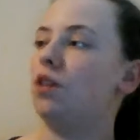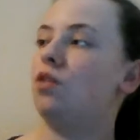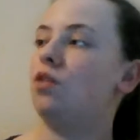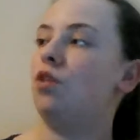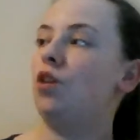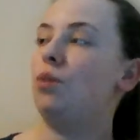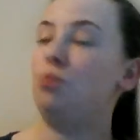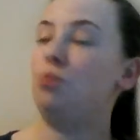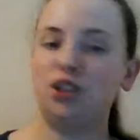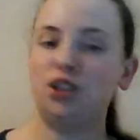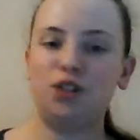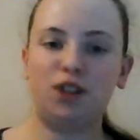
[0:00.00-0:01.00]
the
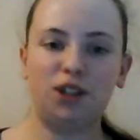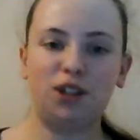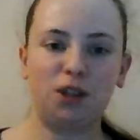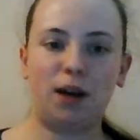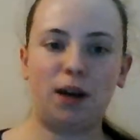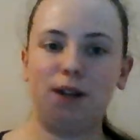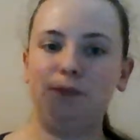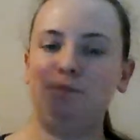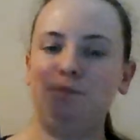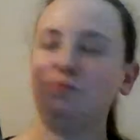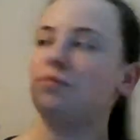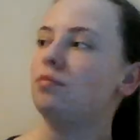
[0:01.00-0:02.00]
Prisoner of Azkaban,
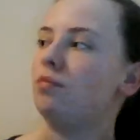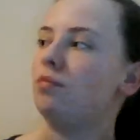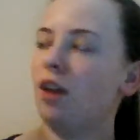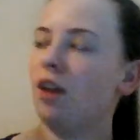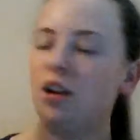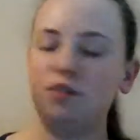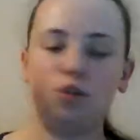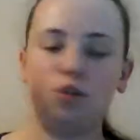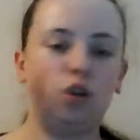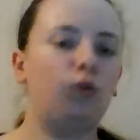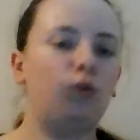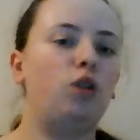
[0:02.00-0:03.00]
and of
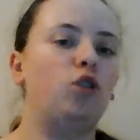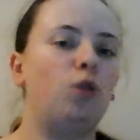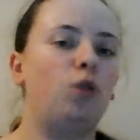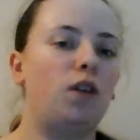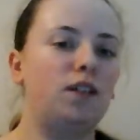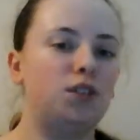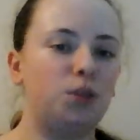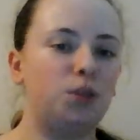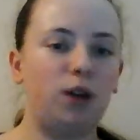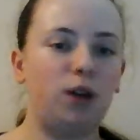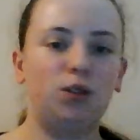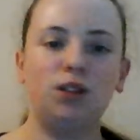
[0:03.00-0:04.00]
course we all know what this is
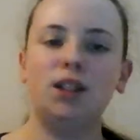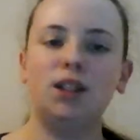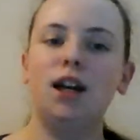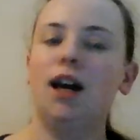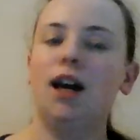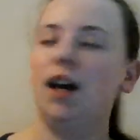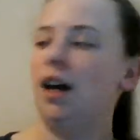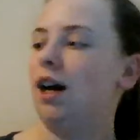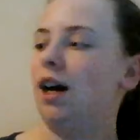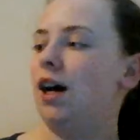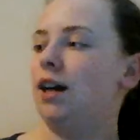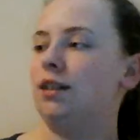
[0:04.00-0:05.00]
about,
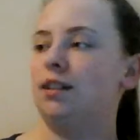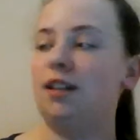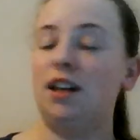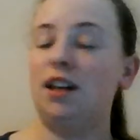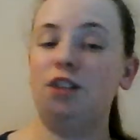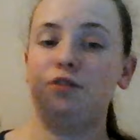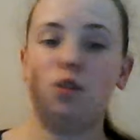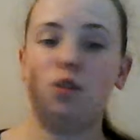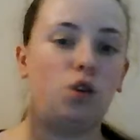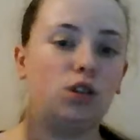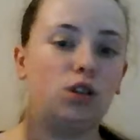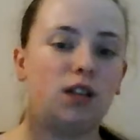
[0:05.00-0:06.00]
and of
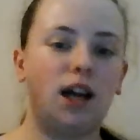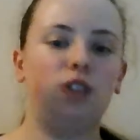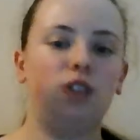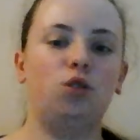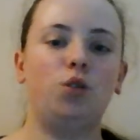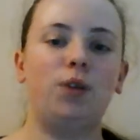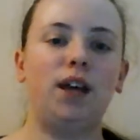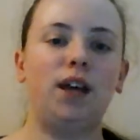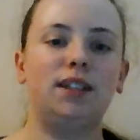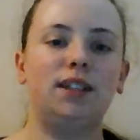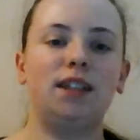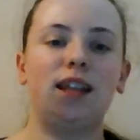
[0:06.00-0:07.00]
course, as
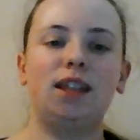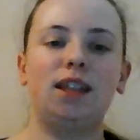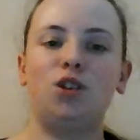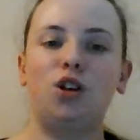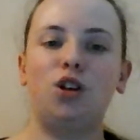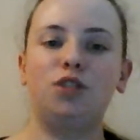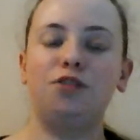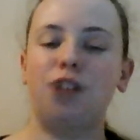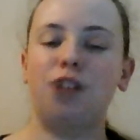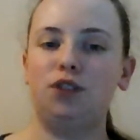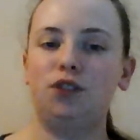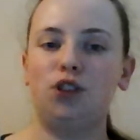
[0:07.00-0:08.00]
always, this got
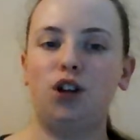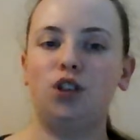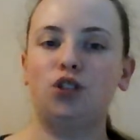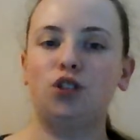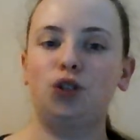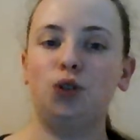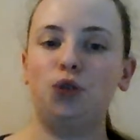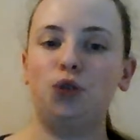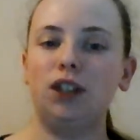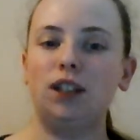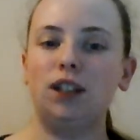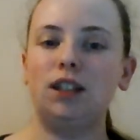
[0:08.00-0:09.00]
5 stars on
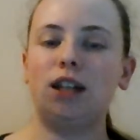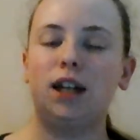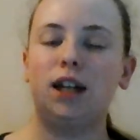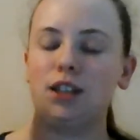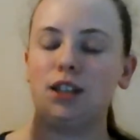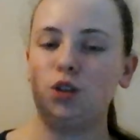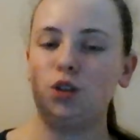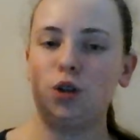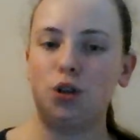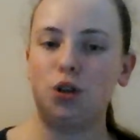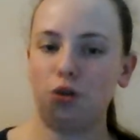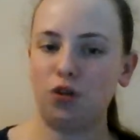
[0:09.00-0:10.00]
Goodreads and
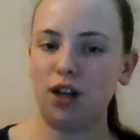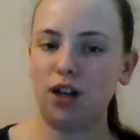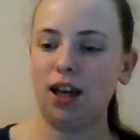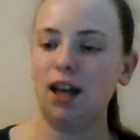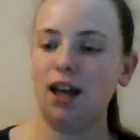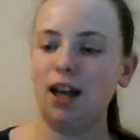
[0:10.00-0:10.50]
enjoyed thoroughly.